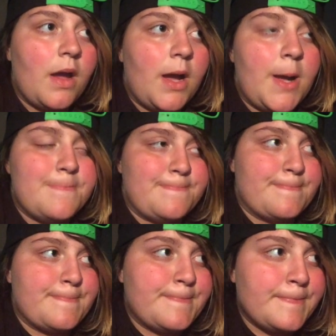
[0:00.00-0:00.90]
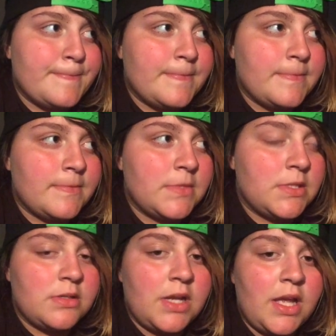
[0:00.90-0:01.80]
um
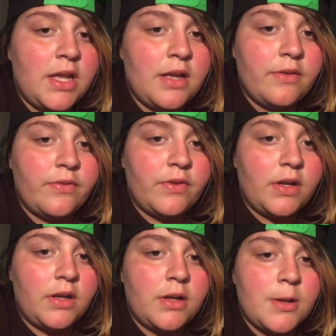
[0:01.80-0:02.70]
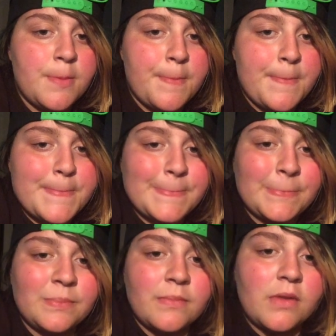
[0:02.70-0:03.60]
don't have um
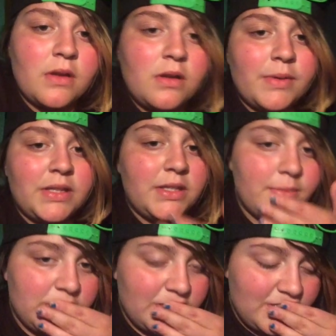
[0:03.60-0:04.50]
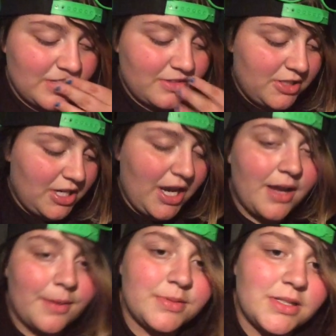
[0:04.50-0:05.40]
Oh, my lip, dude, it's all
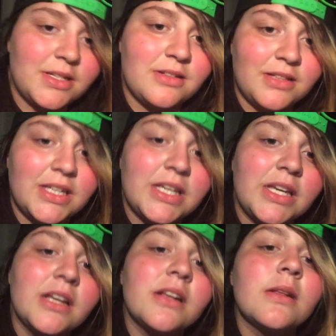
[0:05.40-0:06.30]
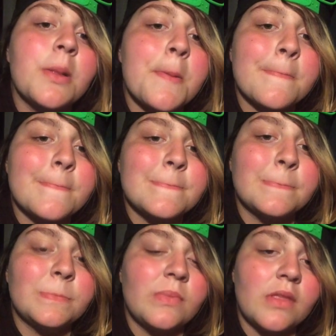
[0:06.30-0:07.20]
chapped. I don't like it.
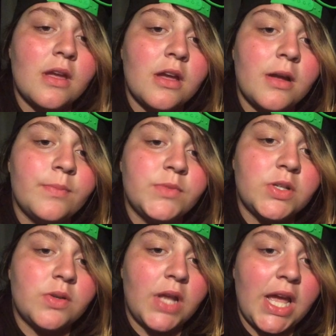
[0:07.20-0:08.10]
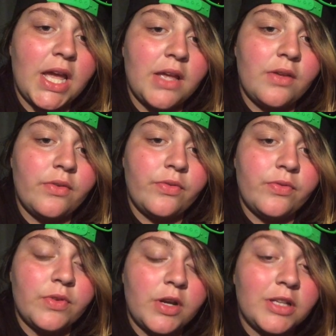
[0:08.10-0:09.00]
Um, don't have
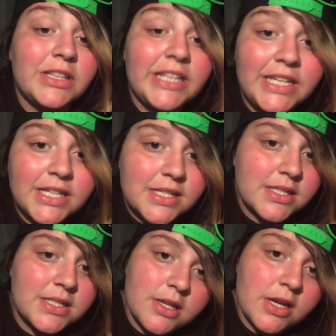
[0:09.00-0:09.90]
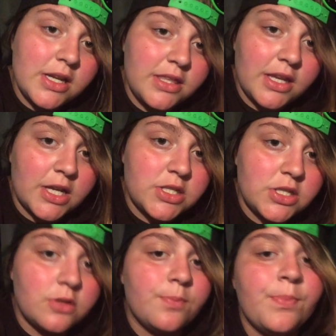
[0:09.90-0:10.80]
links to anything I
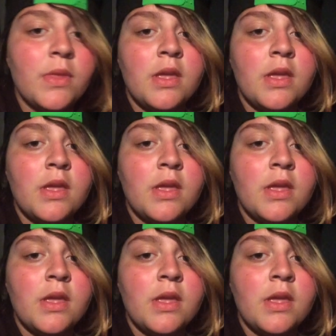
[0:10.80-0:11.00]
do.